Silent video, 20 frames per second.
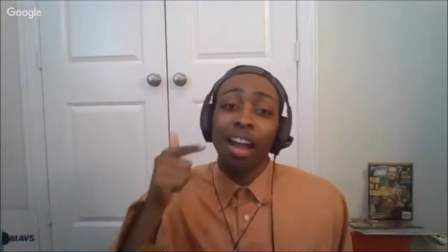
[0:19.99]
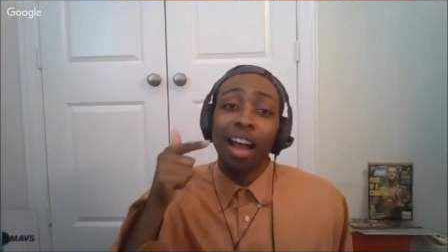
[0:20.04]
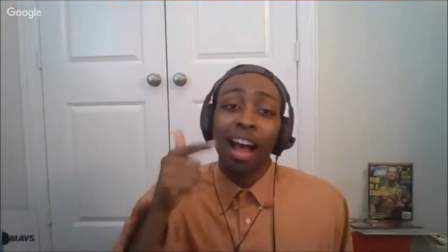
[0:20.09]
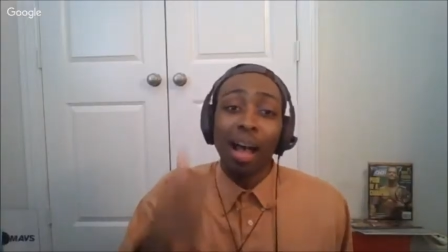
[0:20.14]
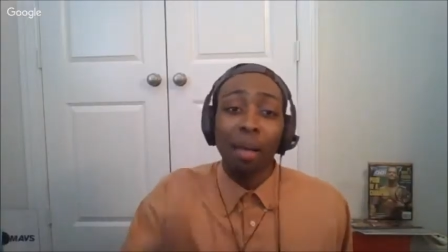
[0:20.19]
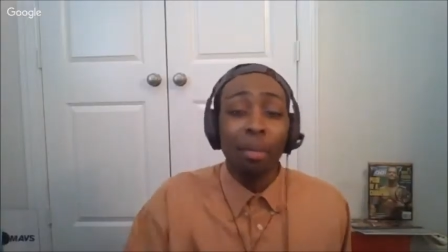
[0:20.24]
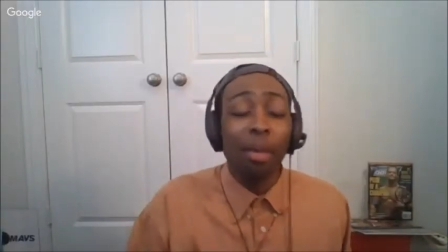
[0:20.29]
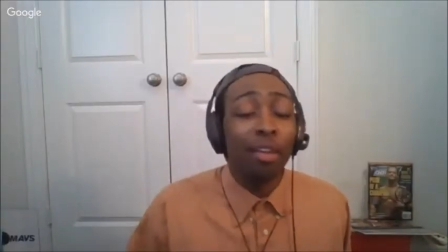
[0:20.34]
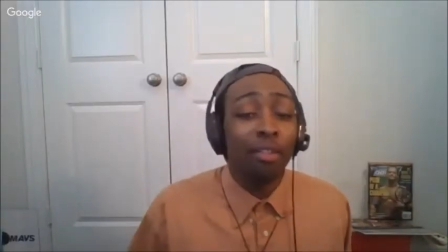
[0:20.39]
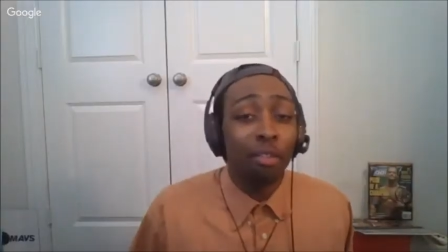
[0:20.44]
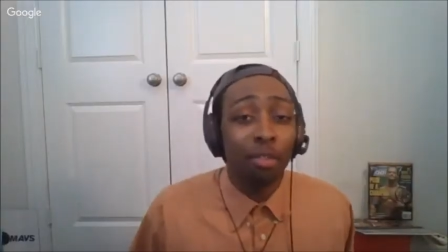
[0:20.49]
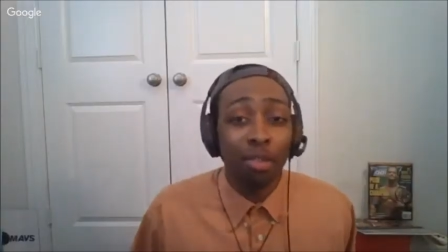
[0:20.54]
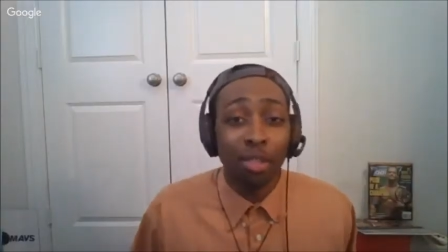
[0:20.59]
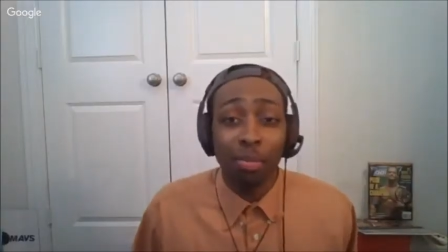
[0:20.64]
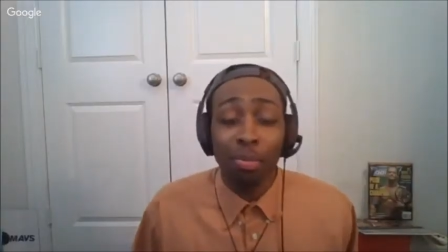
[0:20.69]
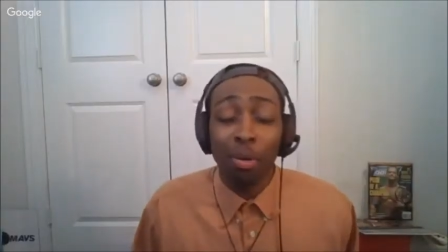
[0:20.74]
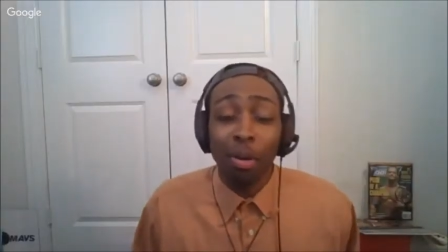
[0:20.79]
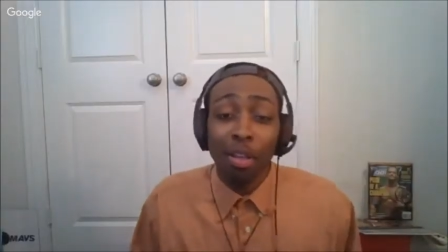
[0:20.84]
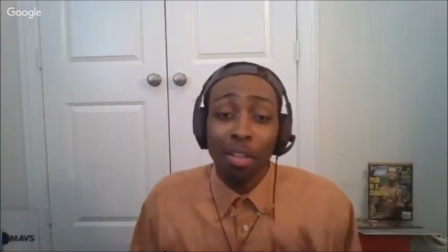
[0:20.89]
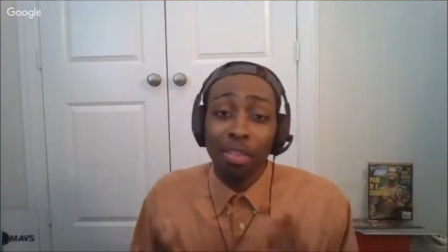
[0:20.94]
I'm everyone's
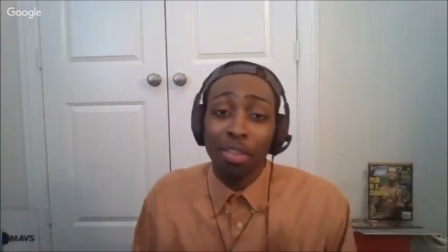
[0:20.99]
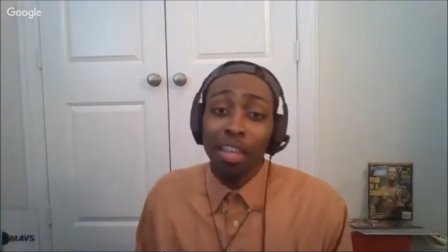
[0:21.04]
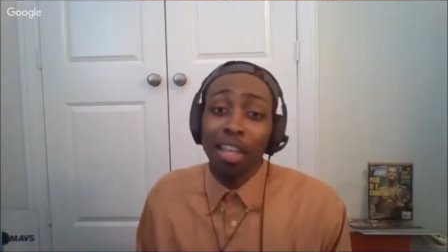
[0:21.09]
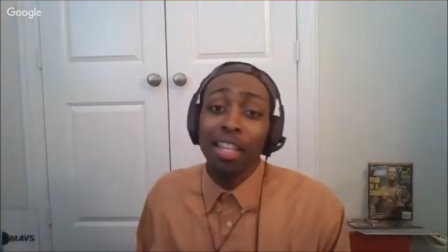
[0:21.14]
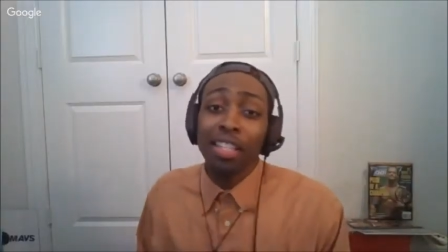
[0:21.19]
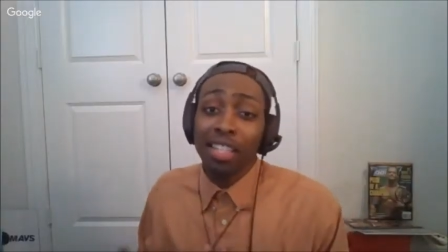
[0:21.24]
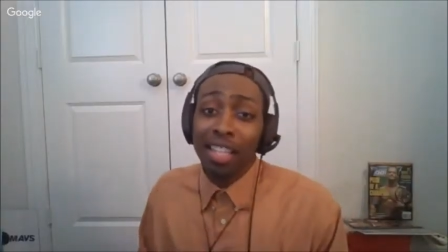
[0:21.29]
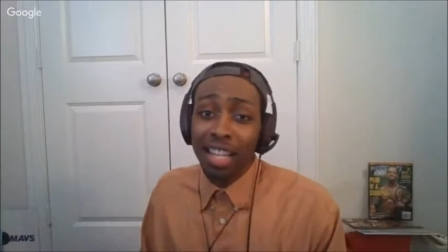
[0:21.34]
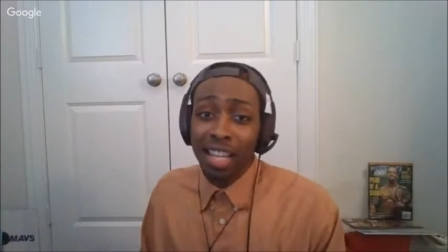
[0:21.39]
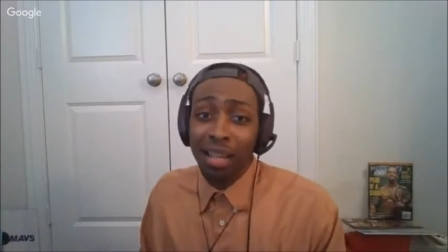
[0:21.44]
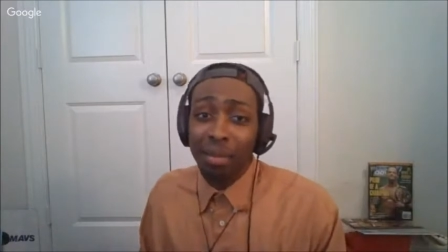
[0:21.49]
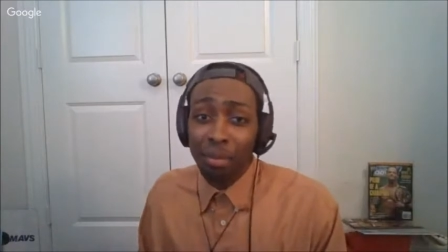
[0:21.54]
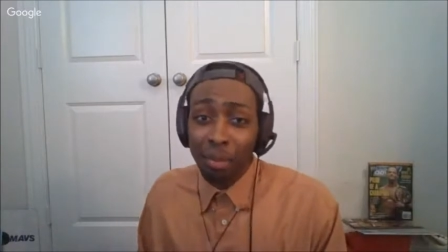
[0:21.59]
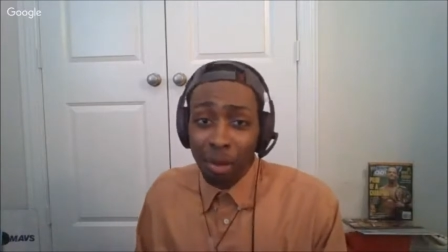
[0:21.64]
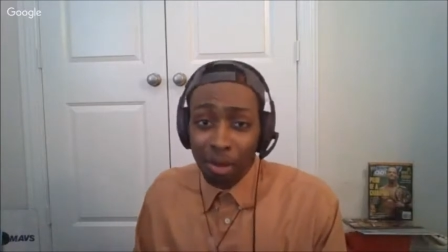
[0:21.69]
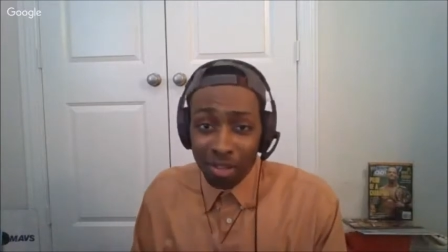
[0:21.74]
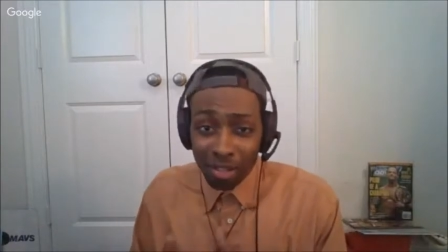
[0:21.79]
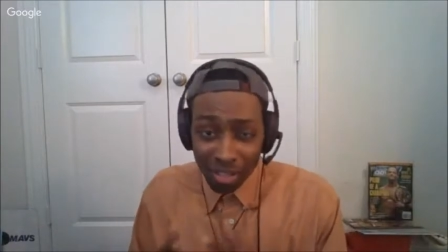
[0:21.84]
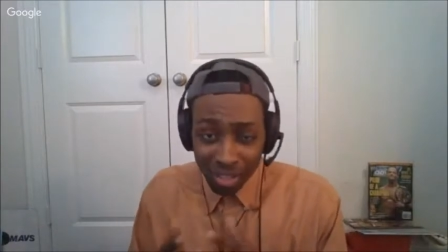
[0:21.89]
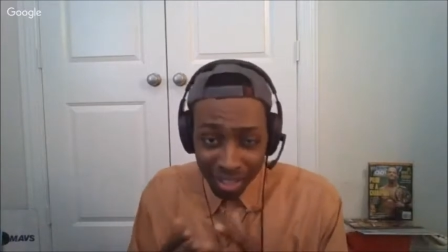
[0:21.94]
boy, the T K Moss.